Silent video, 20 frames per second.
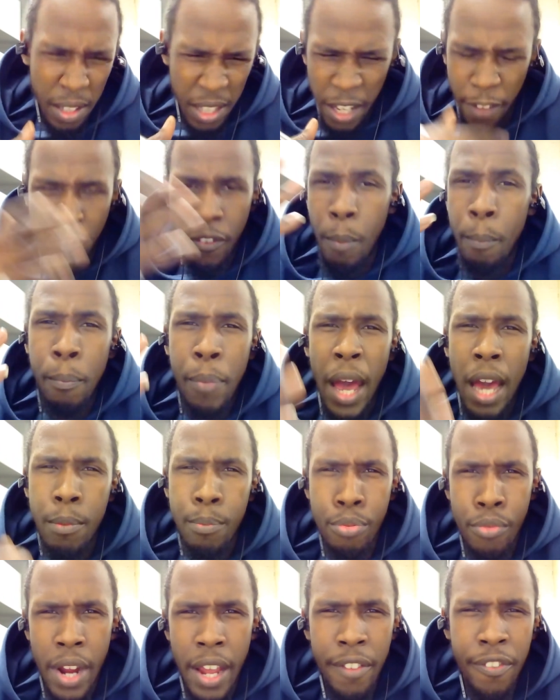different bad
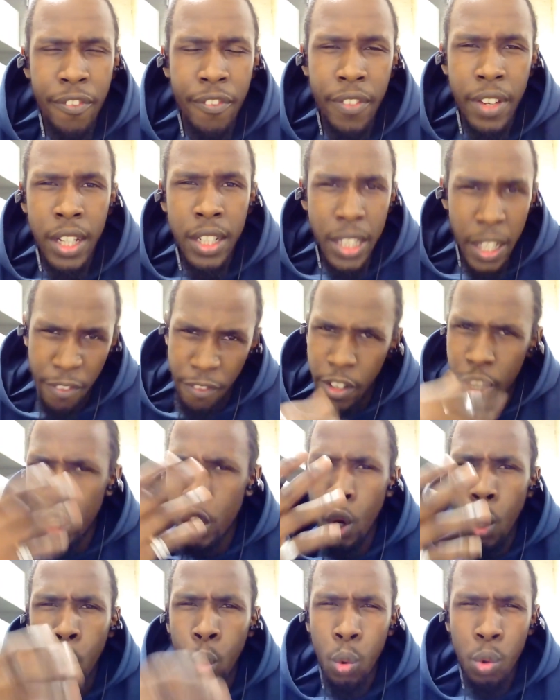breath, different
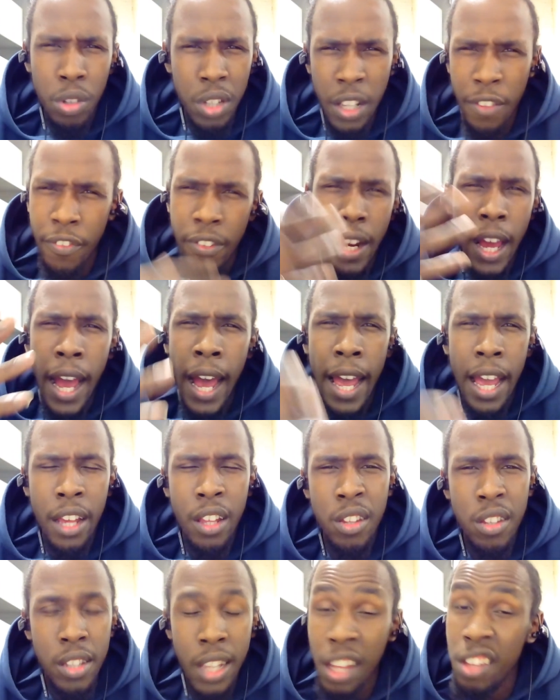nose, different
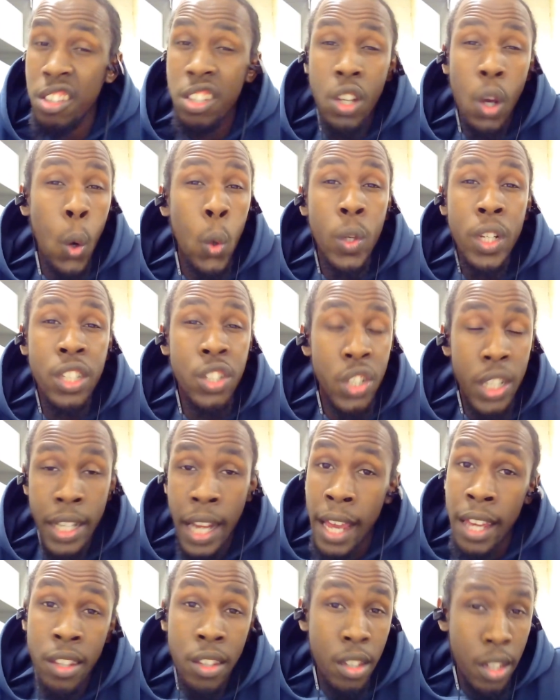eyes. That's the only shit
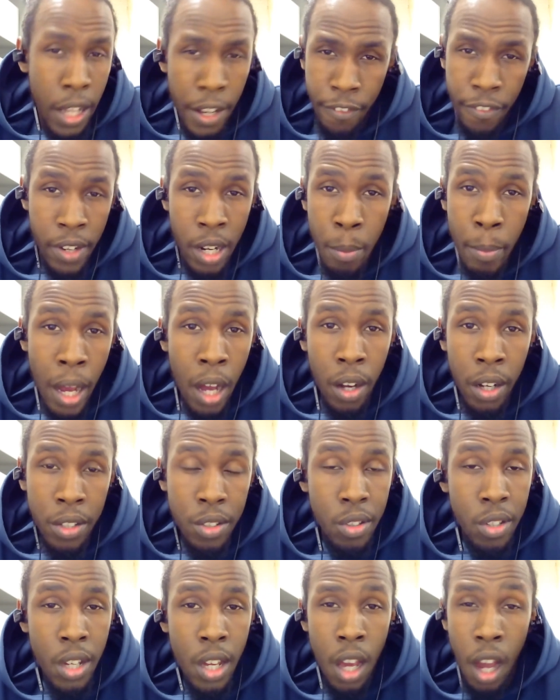that is different about
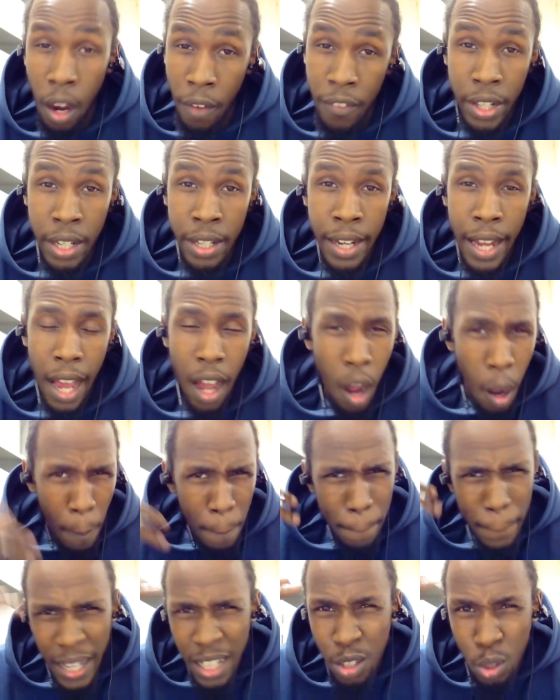us. Other than that, our
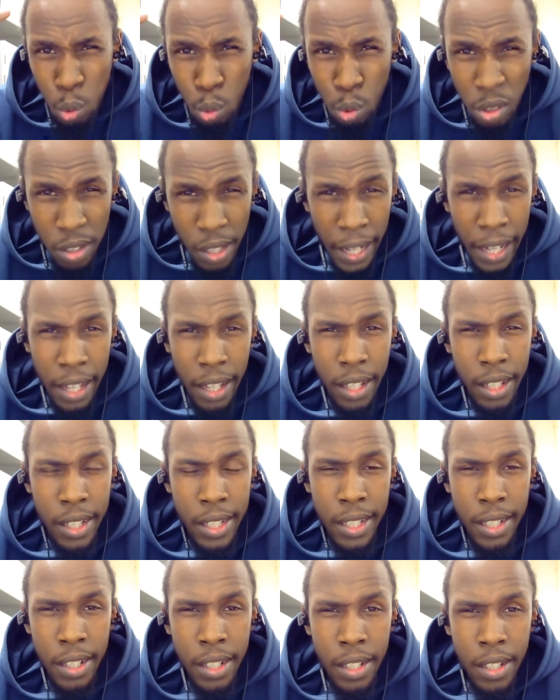mental state,
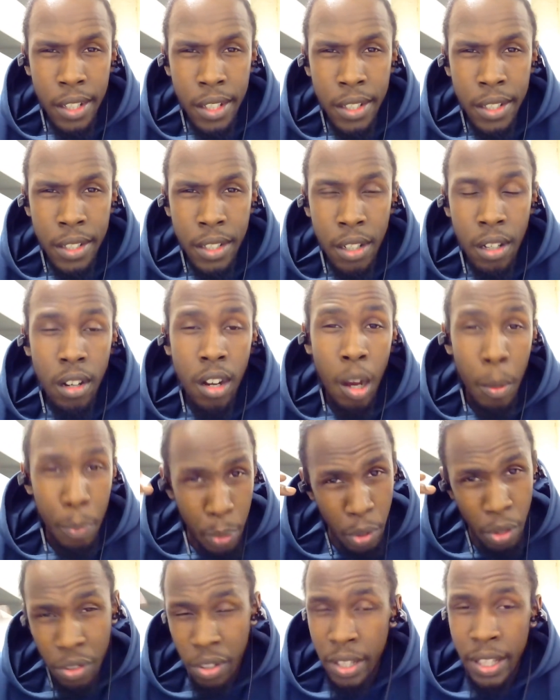our
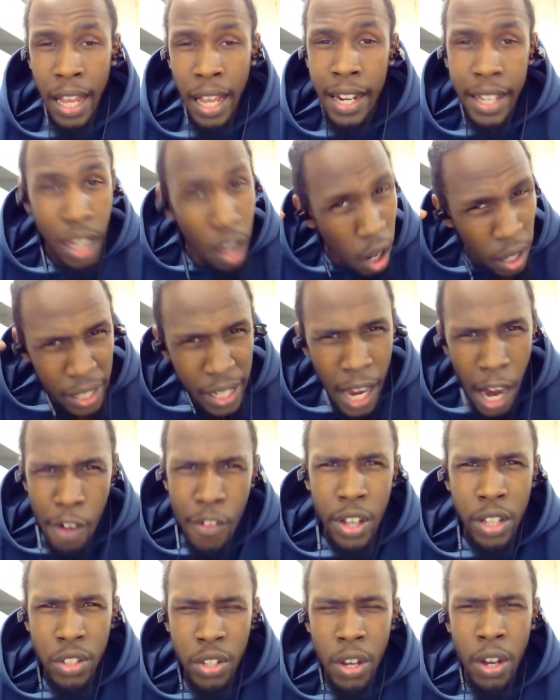personality, our
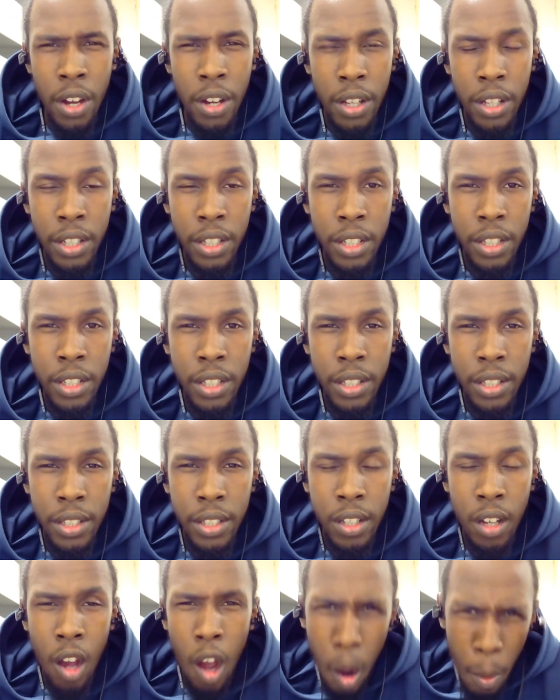character,
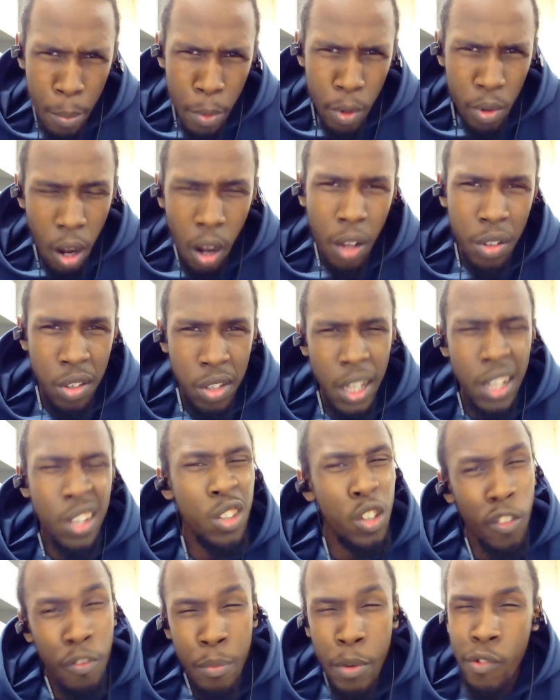our
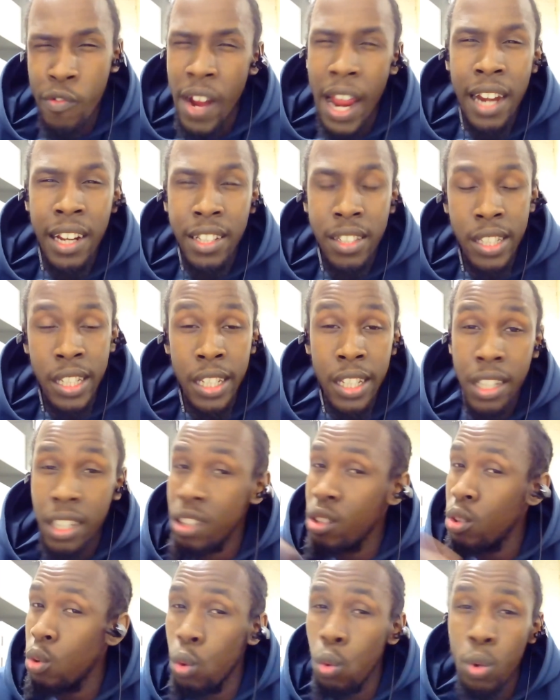sense of morality
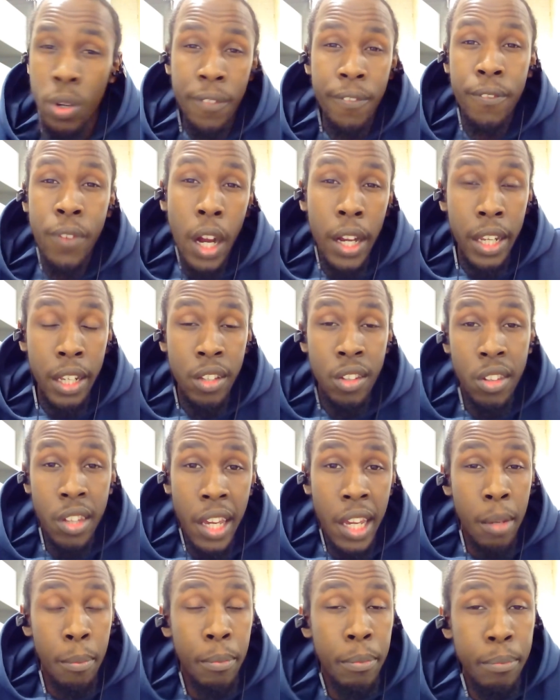is all the fucking
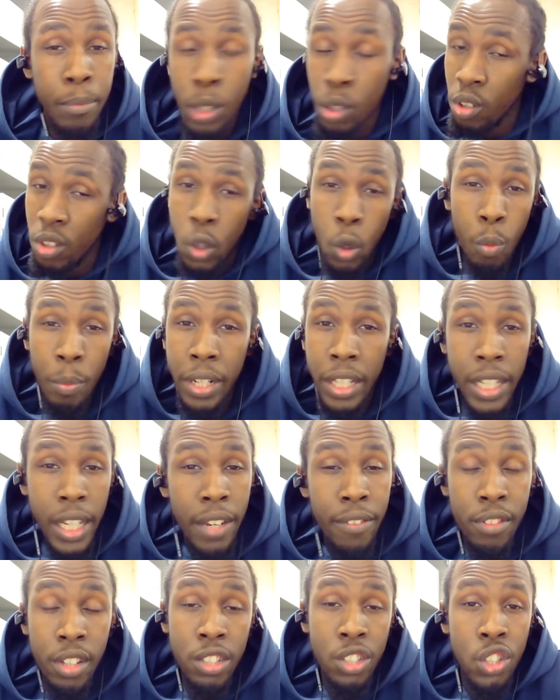same. Because nobody
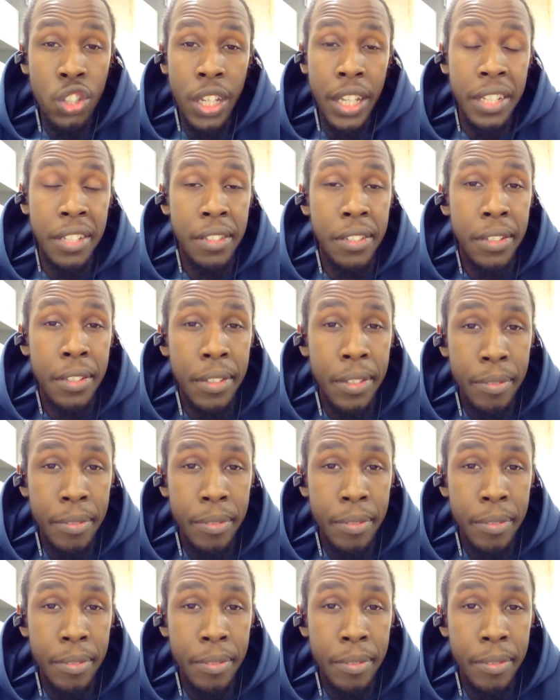gives a shit.